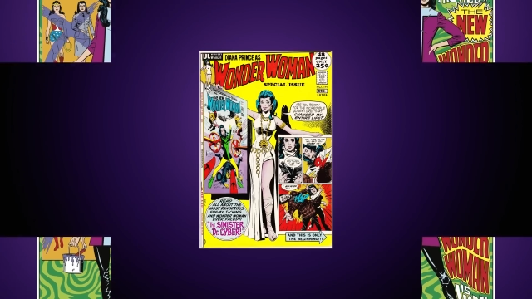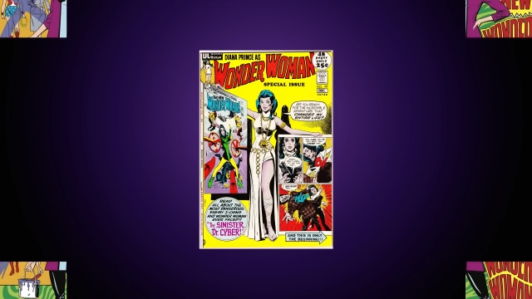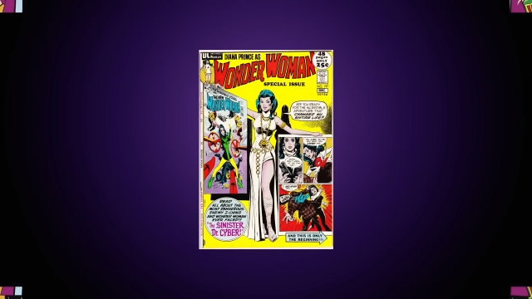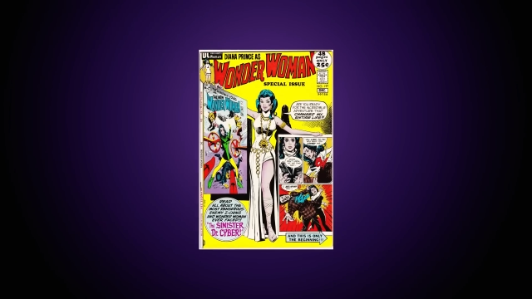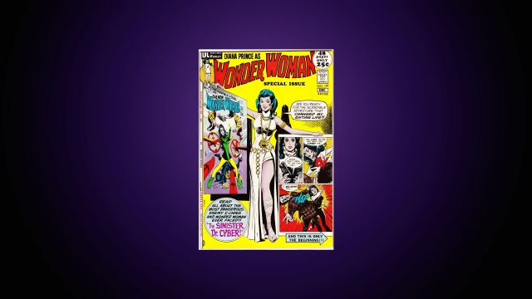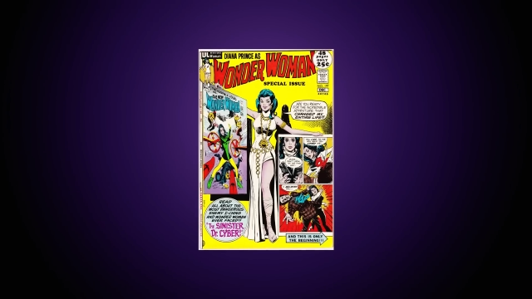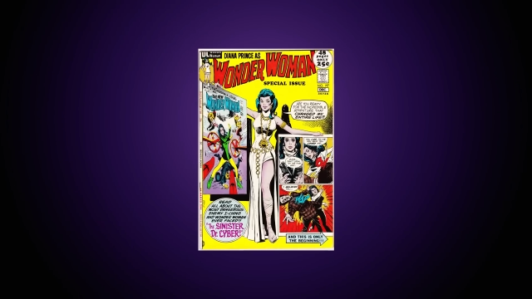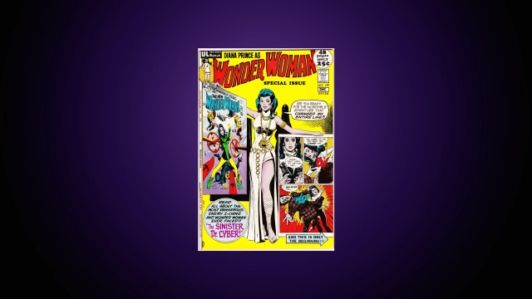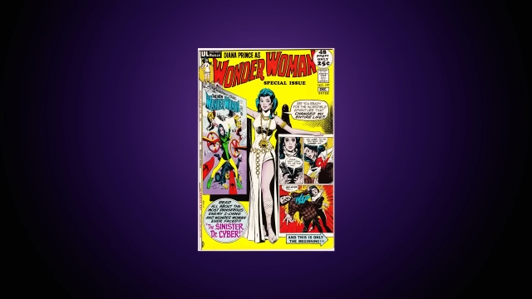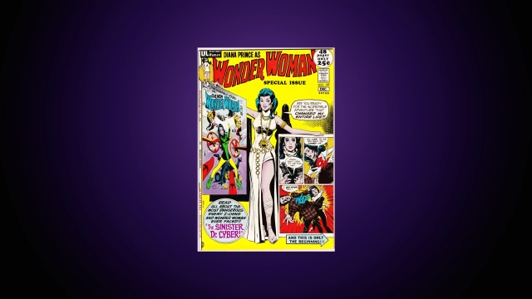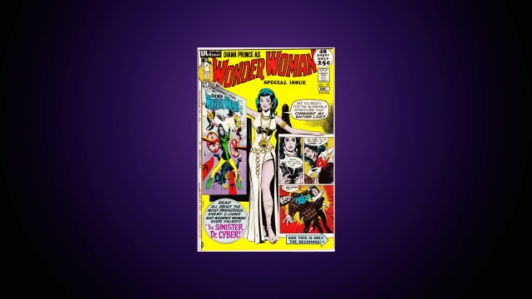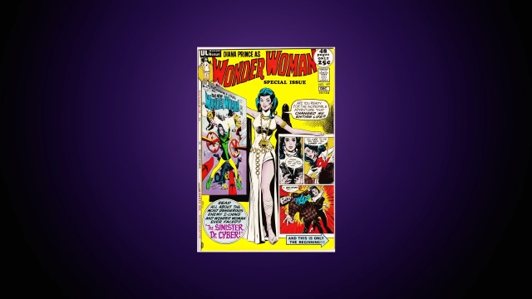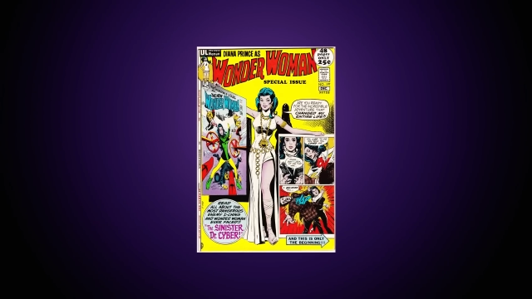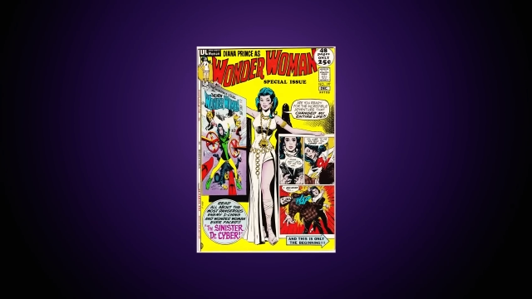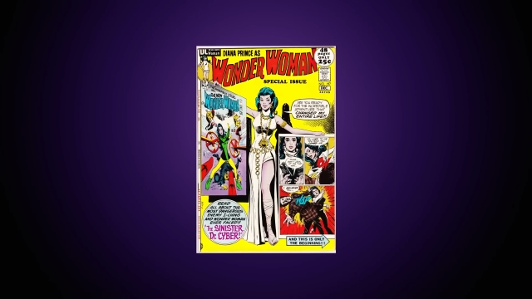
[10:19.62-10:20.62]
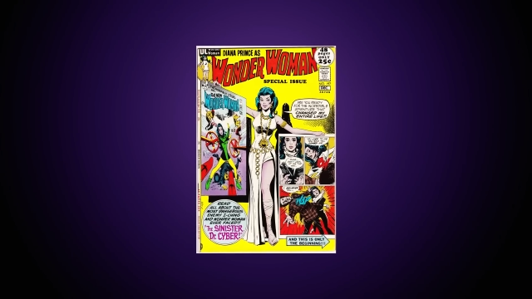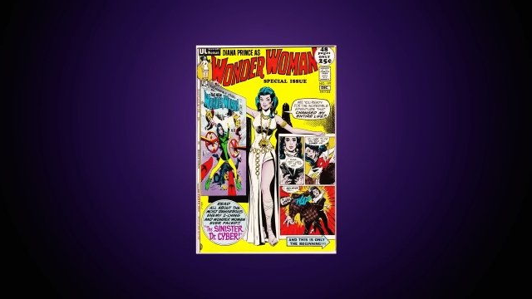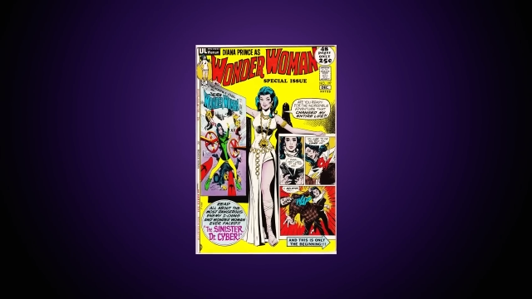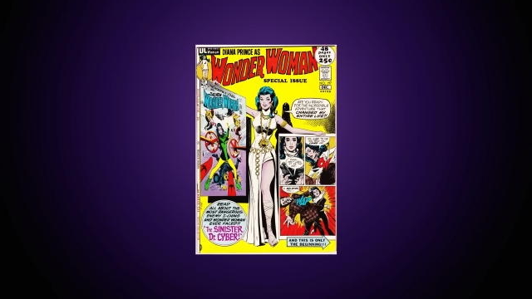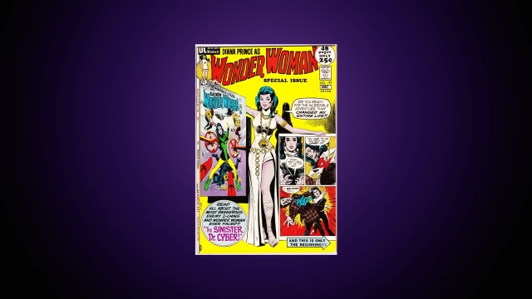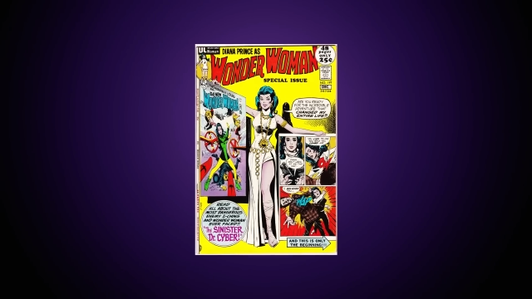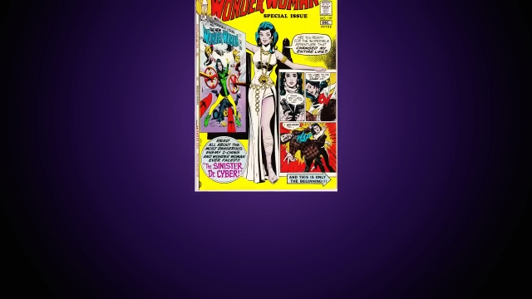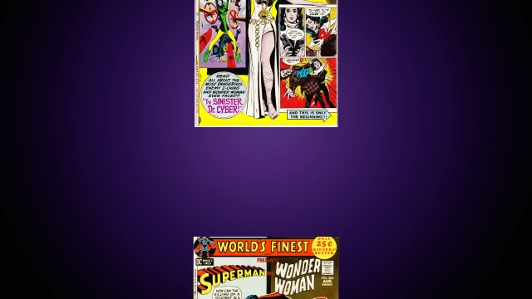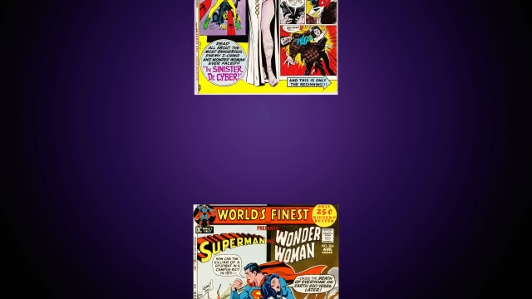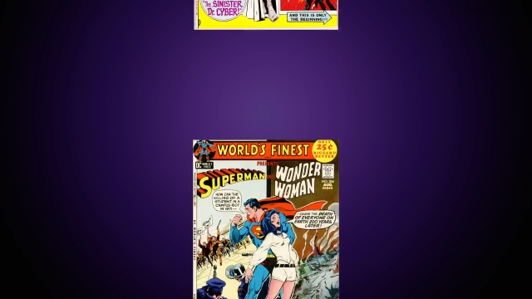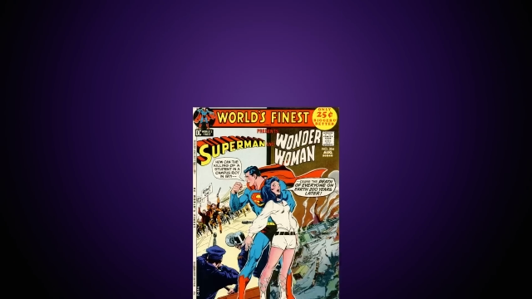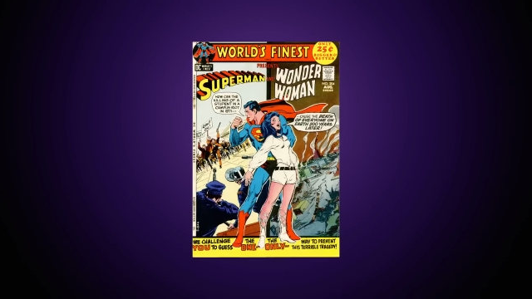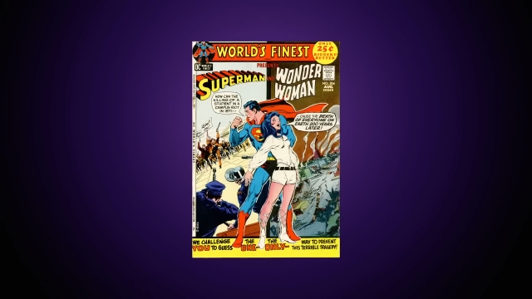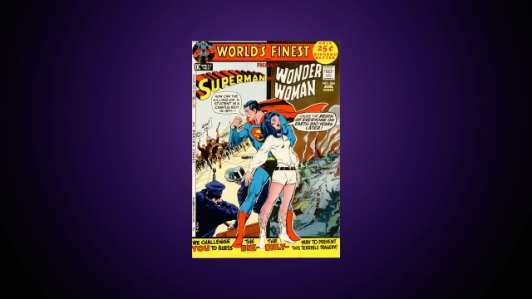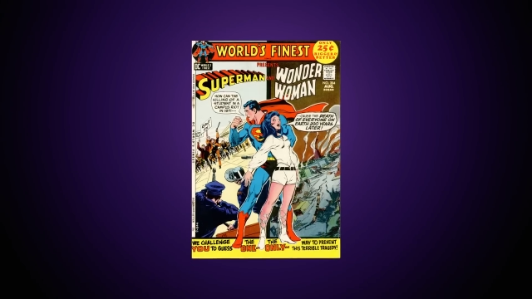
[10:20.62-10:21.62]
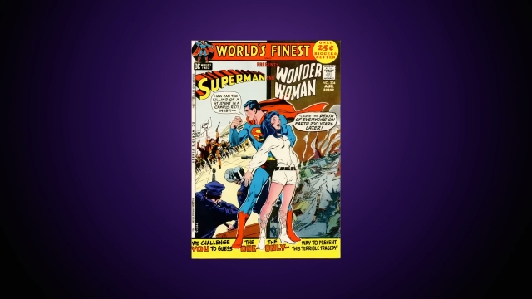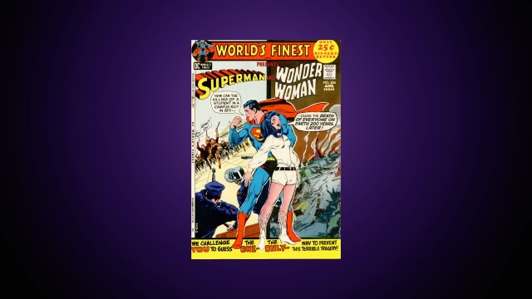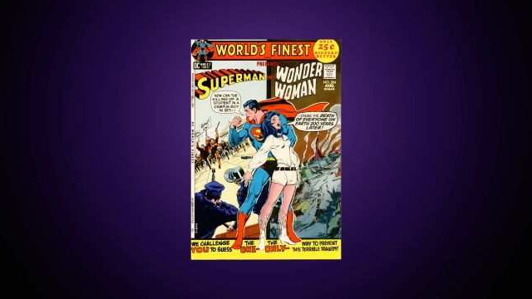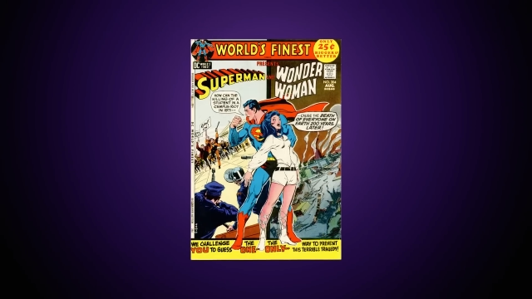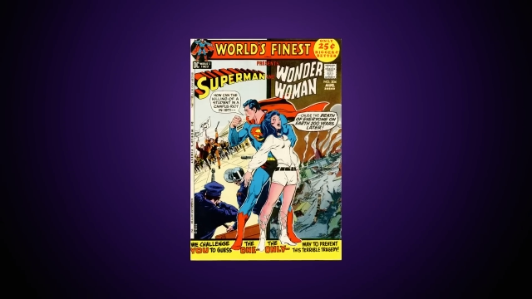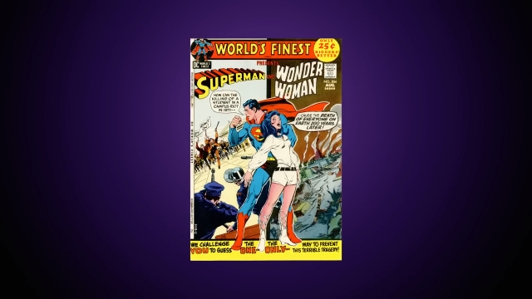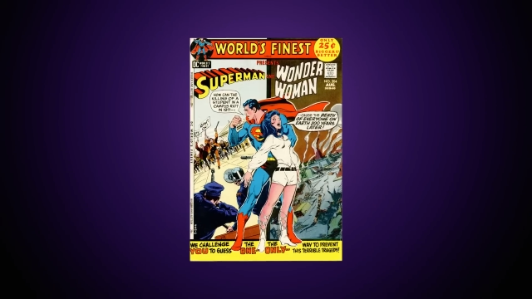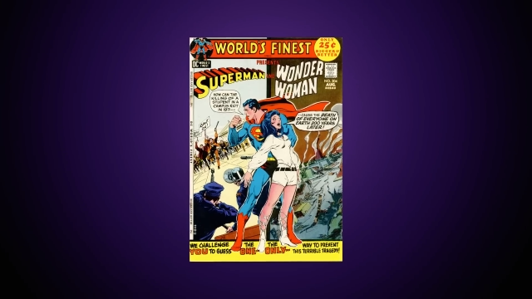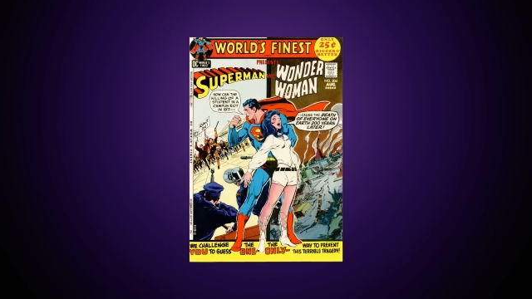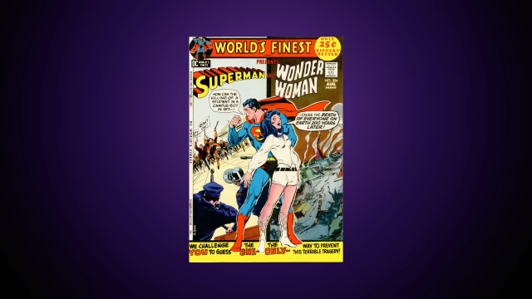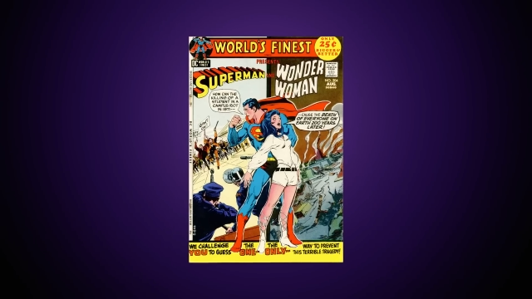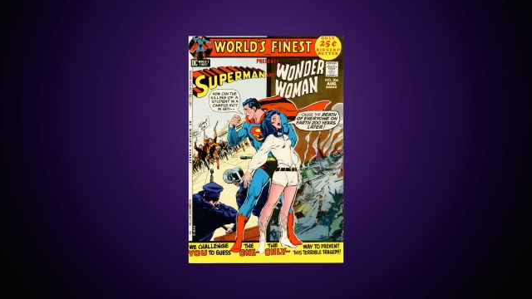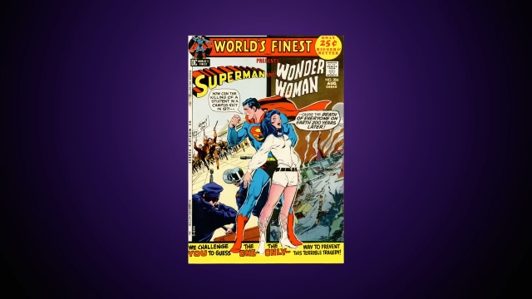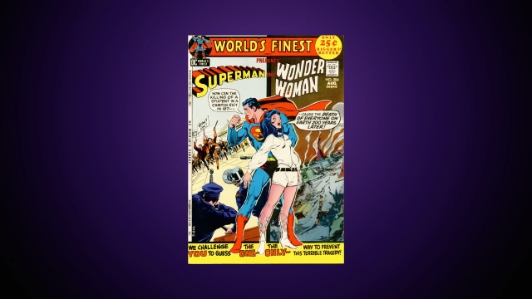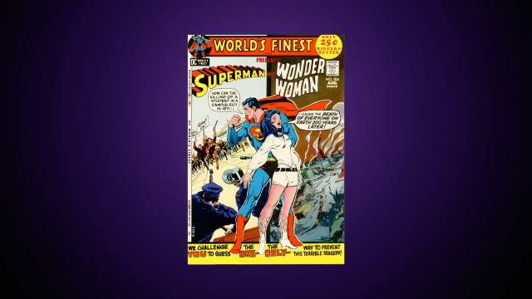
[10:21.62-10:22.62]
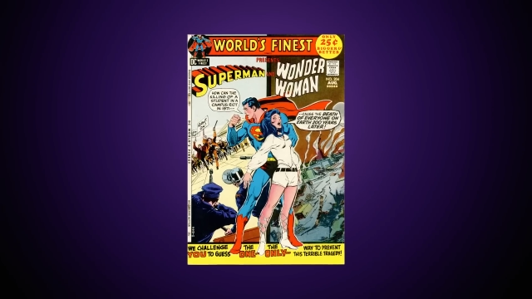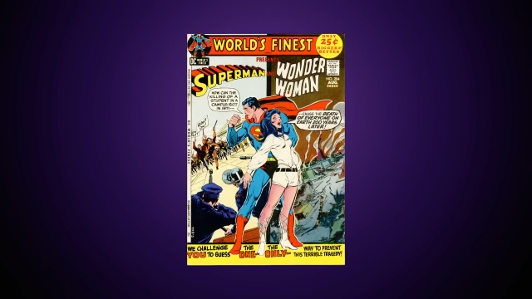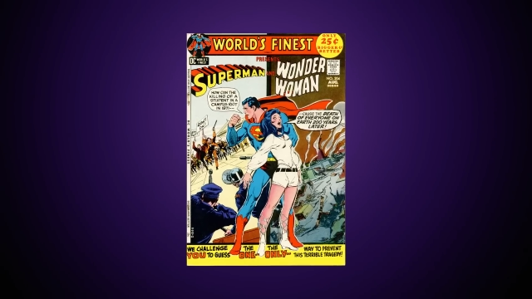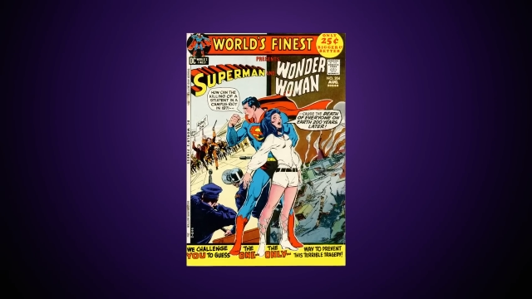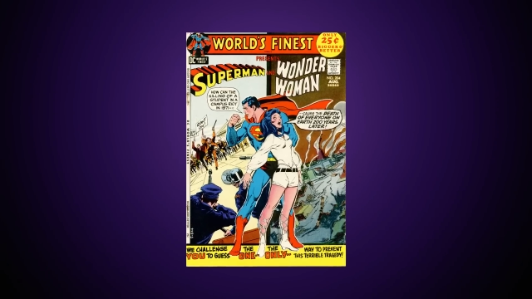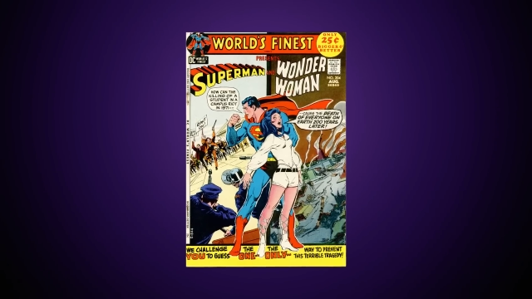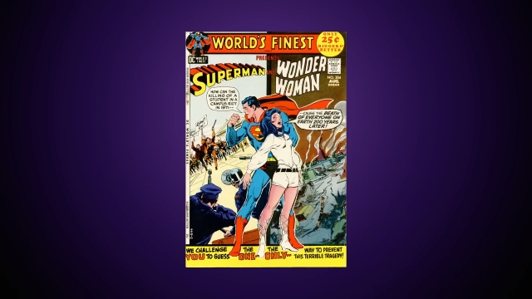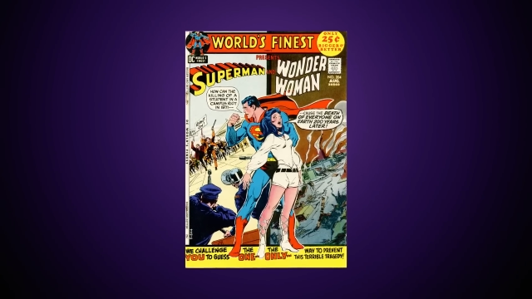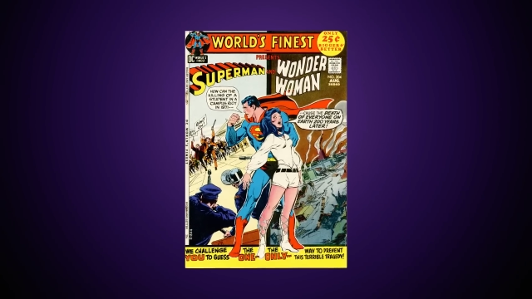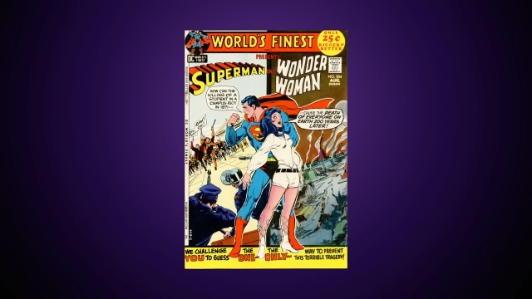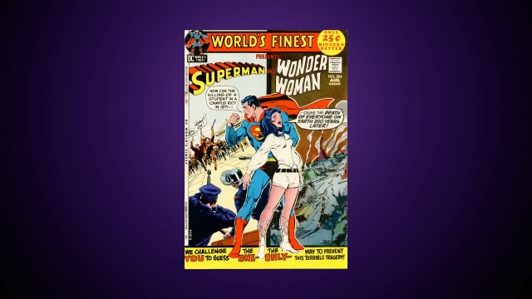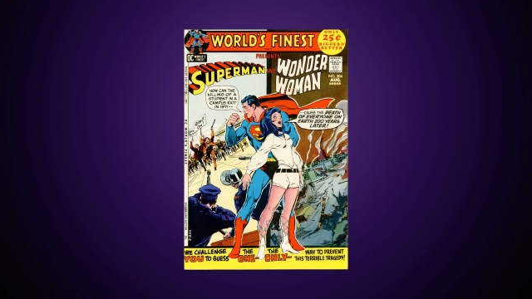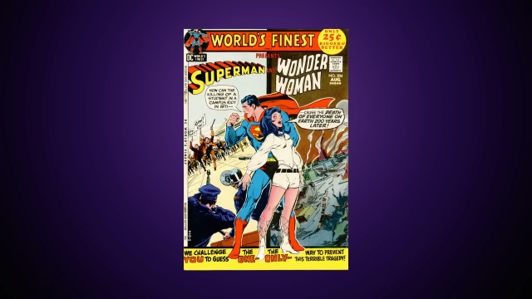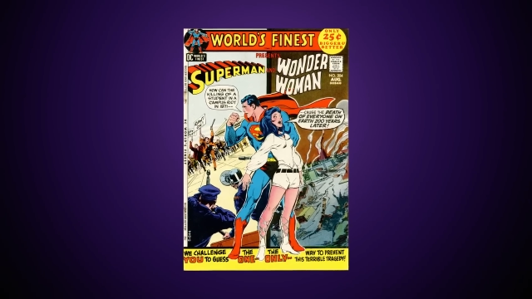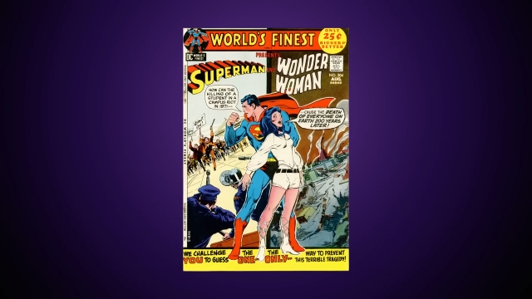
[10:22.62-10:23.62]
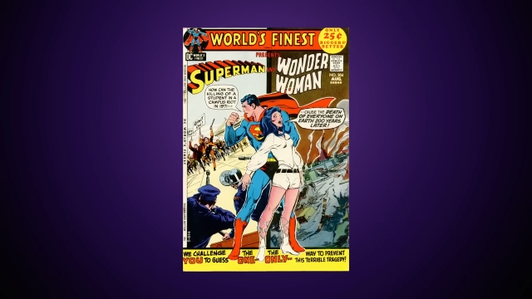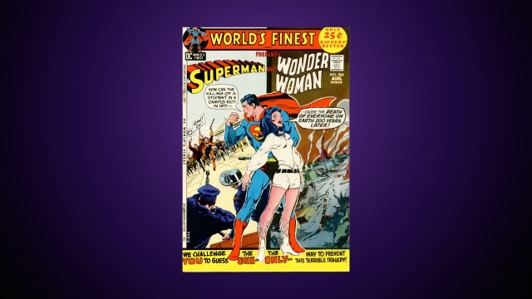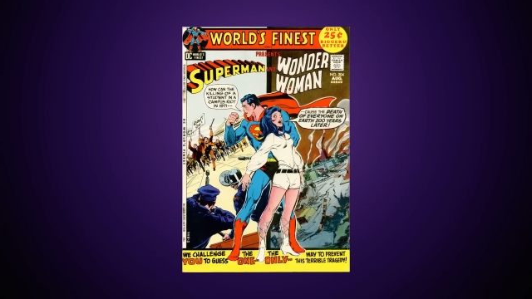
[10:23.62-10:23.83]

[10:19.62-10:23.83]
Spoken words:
[unreadable: no face in view]